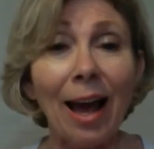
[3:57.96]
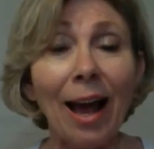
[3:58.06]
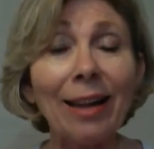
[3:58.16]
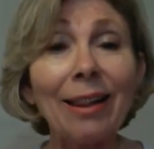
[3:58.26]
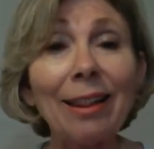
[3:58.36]

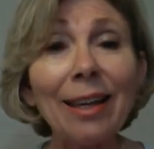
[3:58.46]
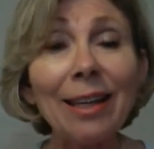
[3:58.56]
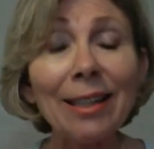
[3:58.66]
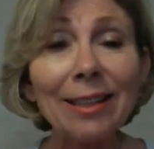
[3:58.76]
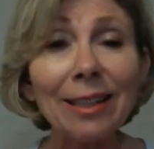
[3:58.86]
And
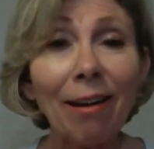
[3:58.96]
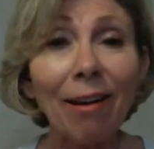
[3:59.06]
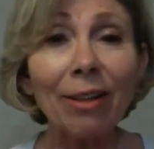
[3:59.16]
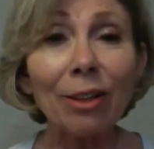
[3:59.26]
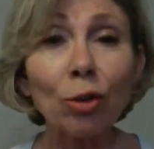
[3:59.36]
these
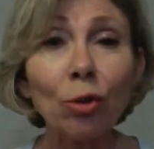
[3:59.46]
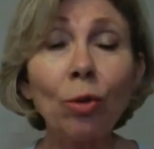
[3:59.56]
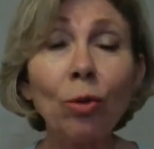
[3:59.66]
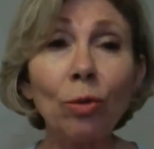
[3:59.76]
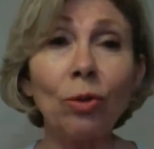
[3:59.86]
are the
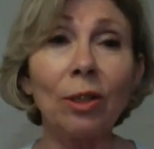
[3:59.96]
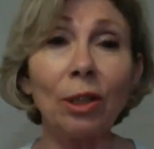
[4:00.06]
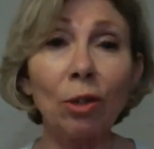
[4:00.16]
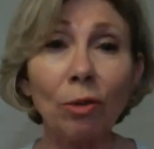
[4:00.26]
tools that you